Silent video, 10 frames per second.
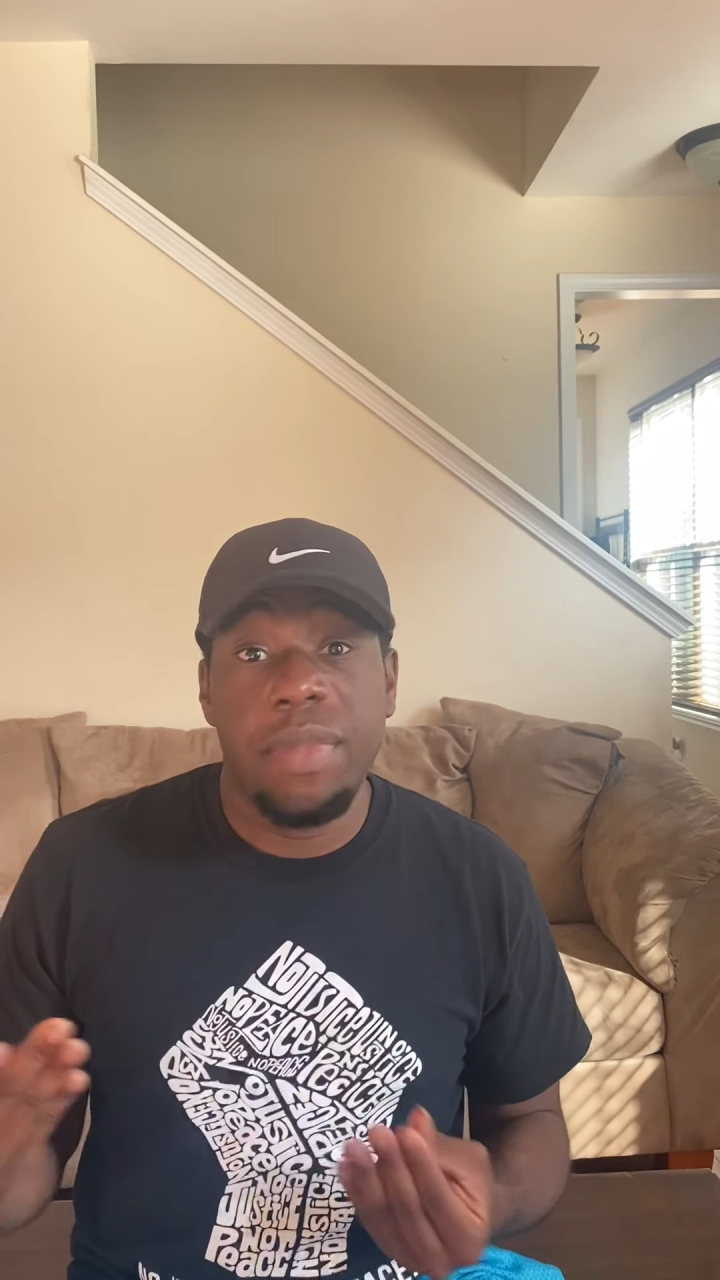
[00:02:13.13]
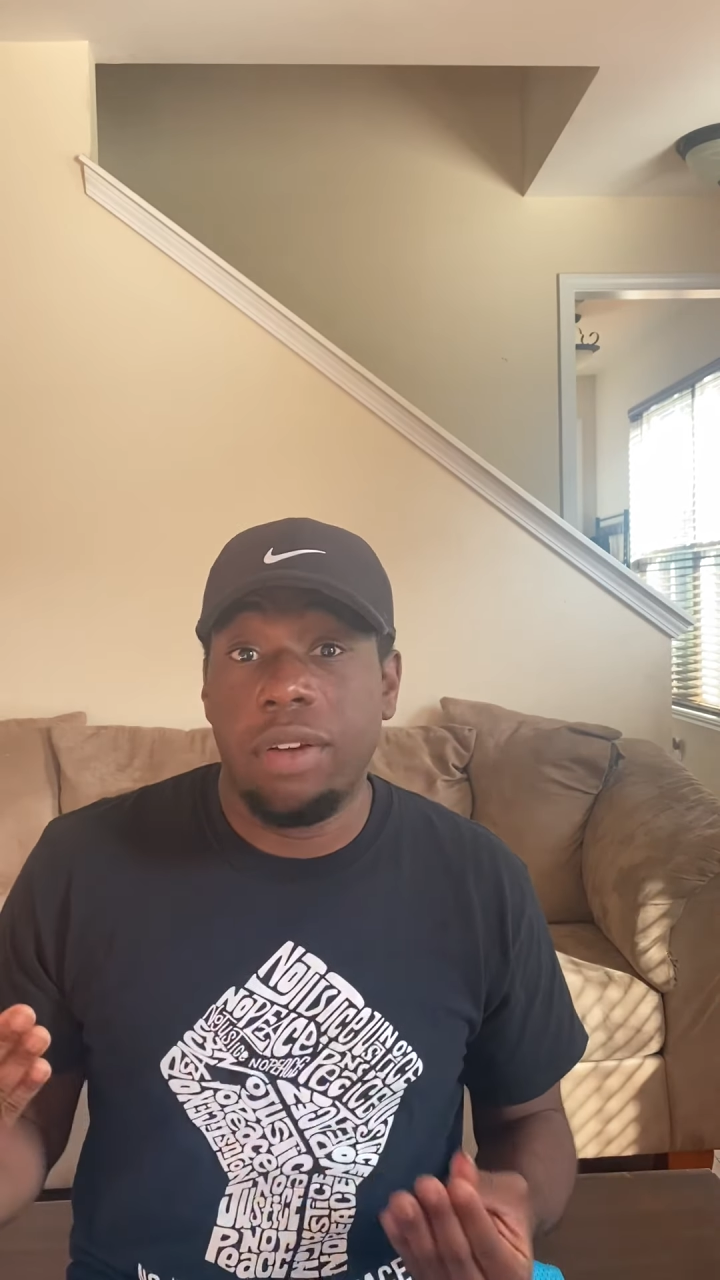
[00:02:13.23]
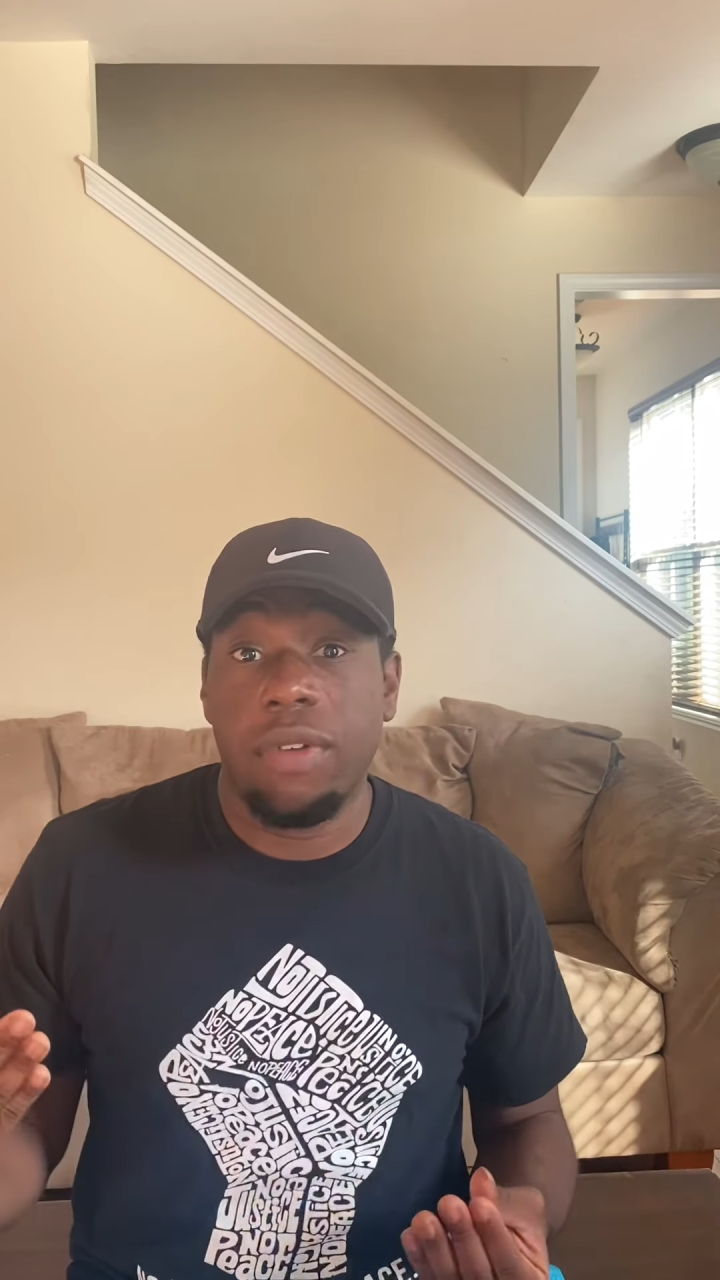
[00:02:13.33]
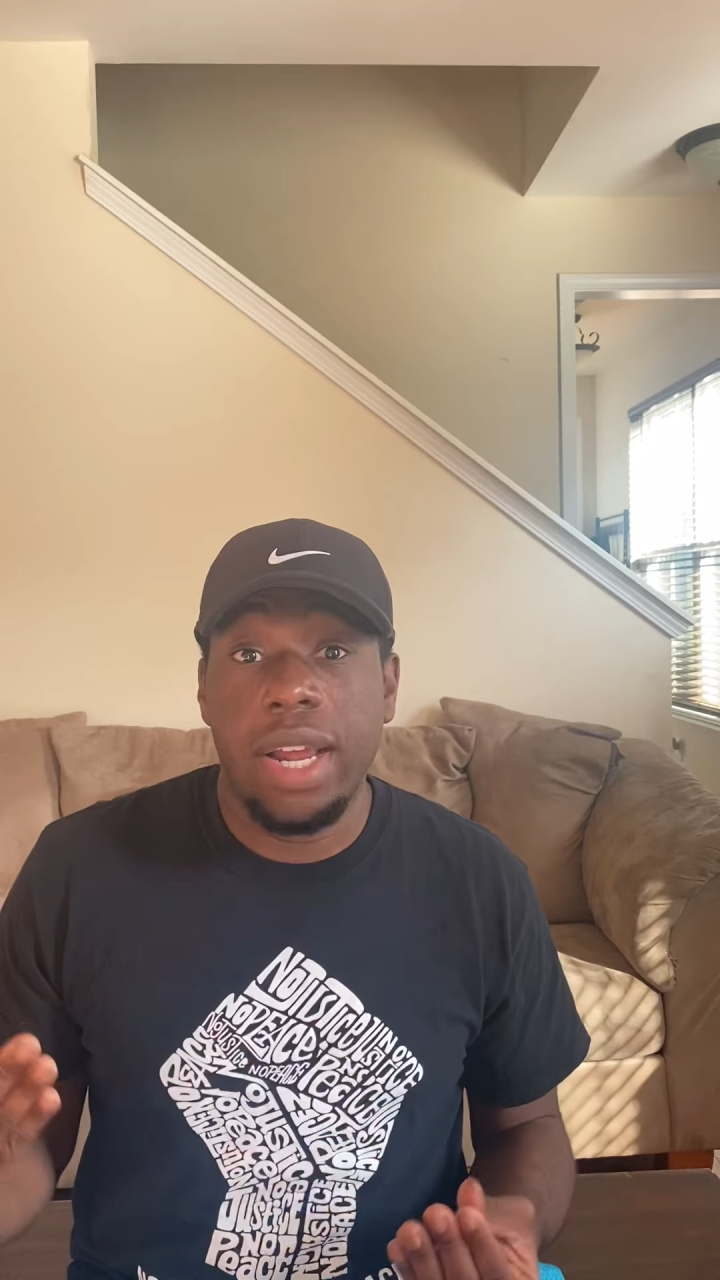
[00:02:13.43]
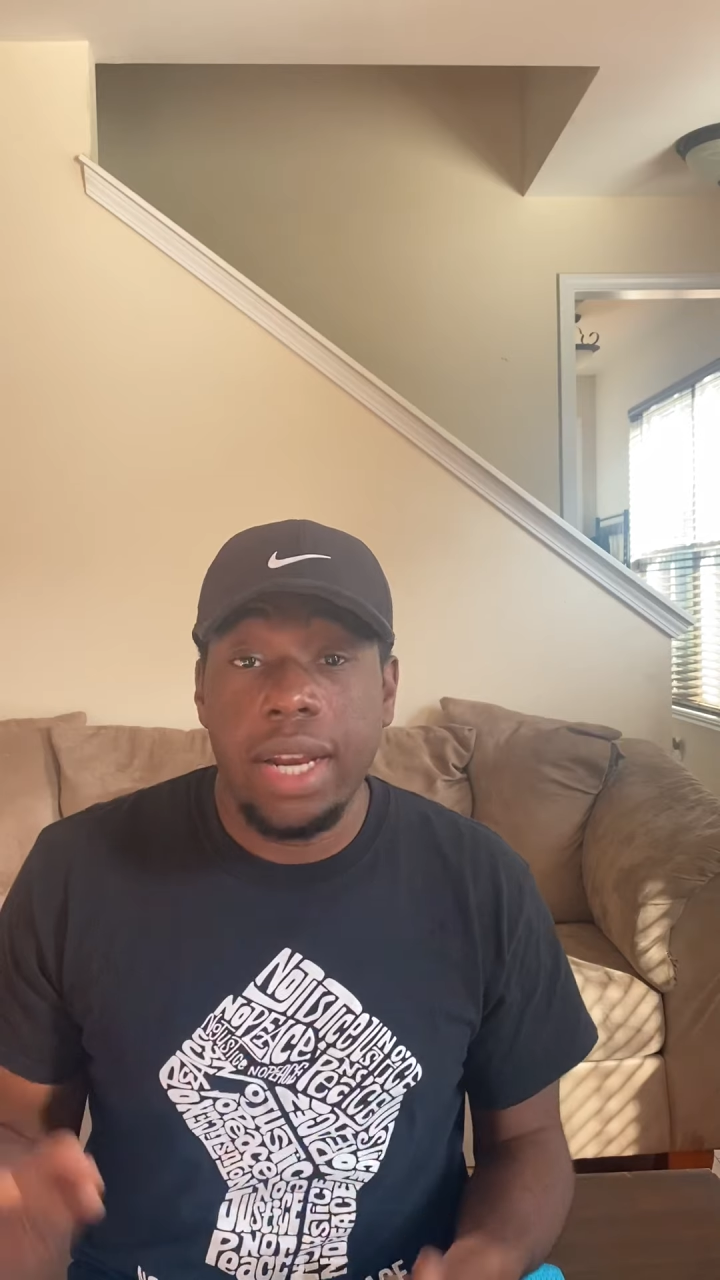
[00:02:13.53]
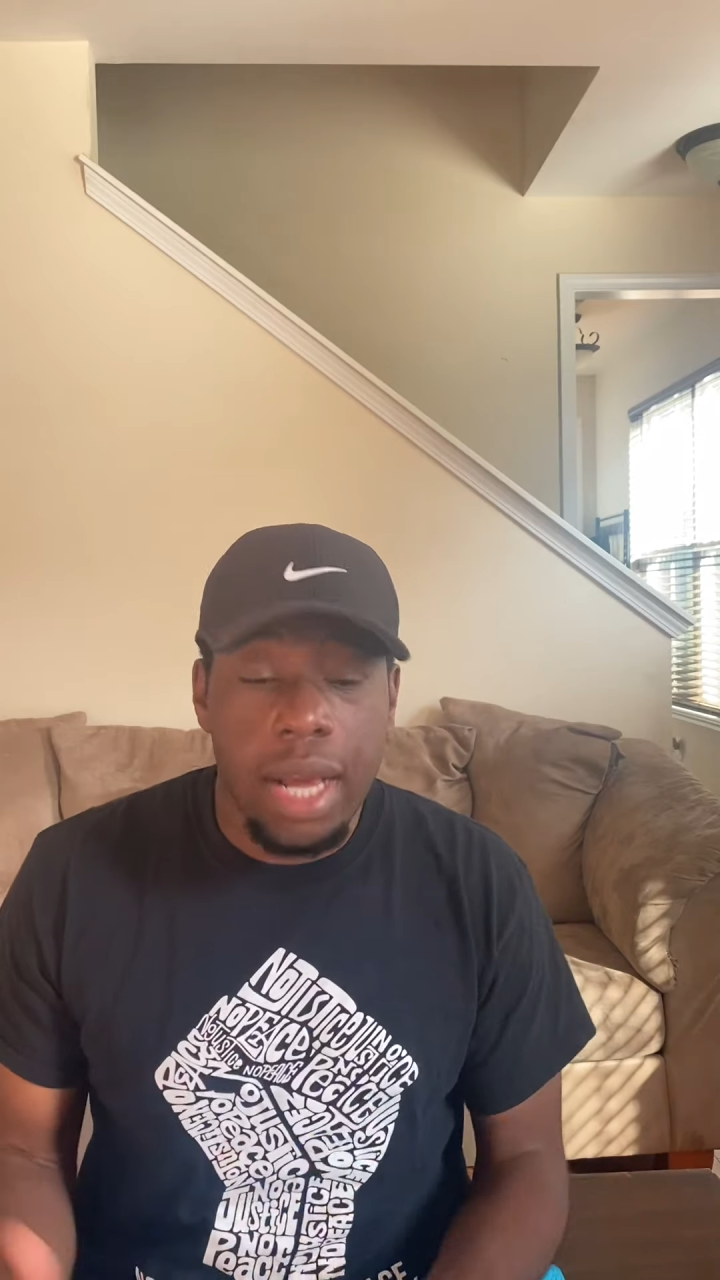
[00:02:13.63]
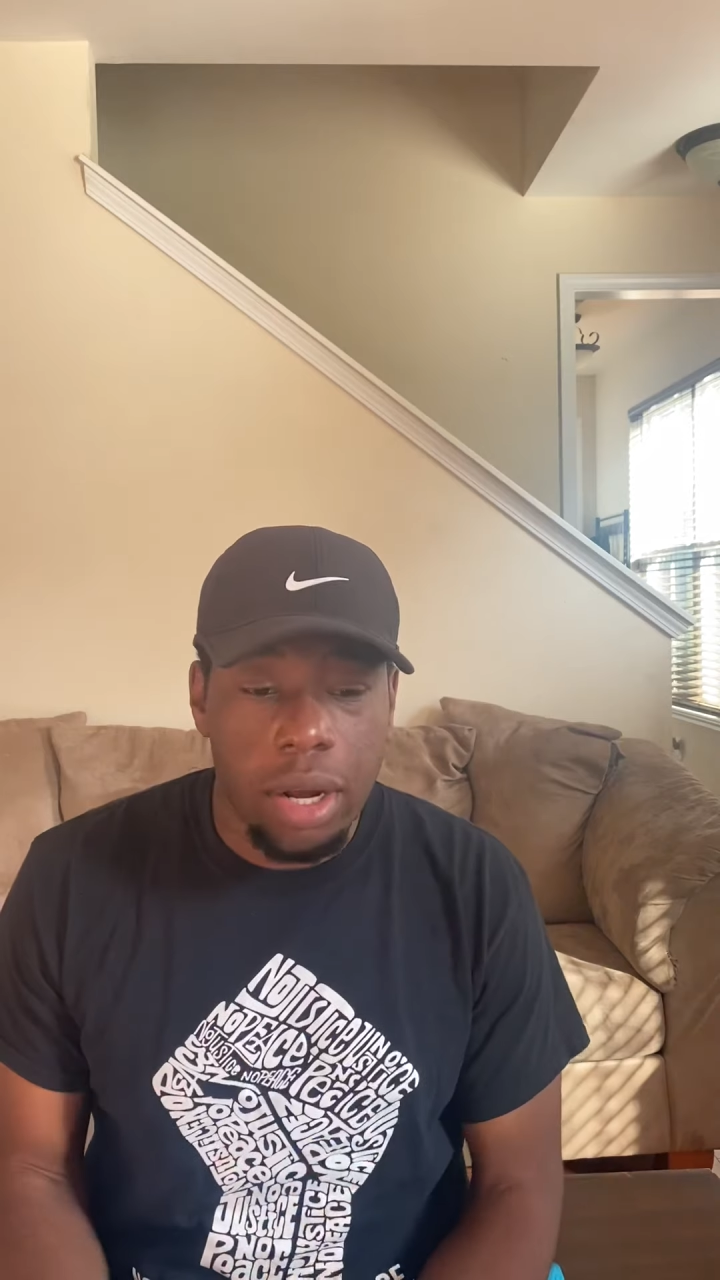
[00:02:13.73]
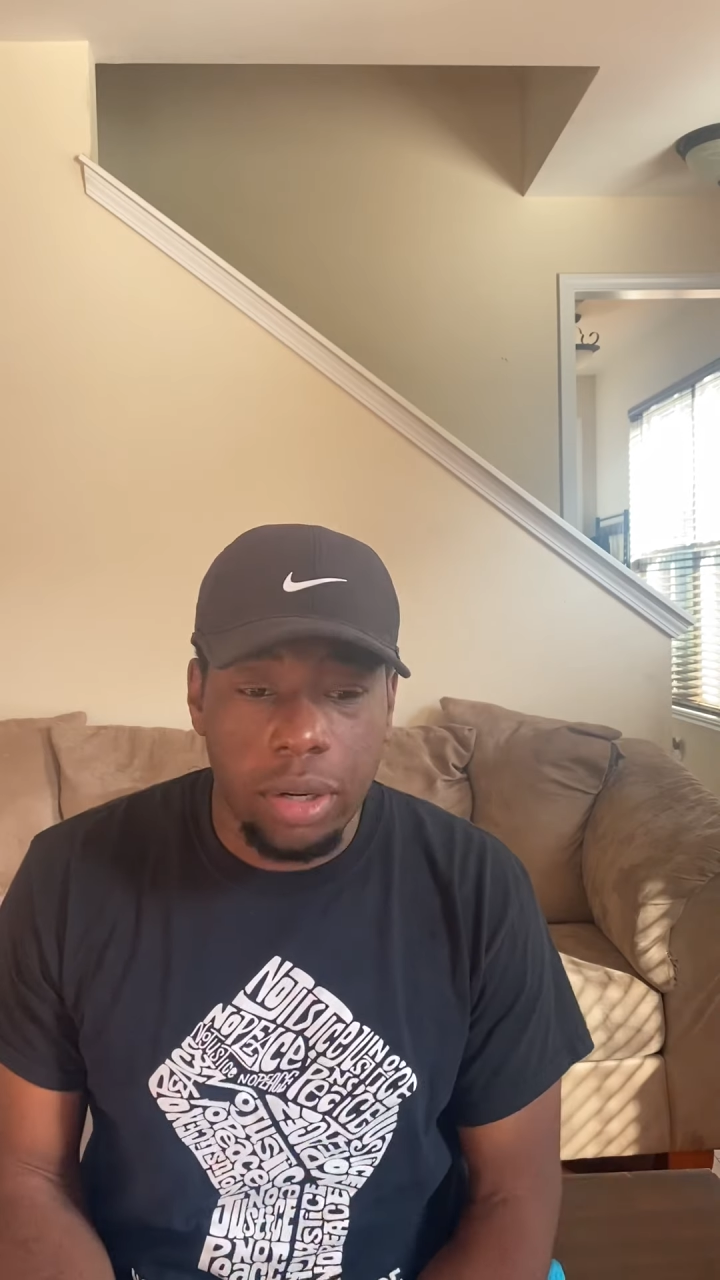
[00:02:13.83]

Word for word: in right now.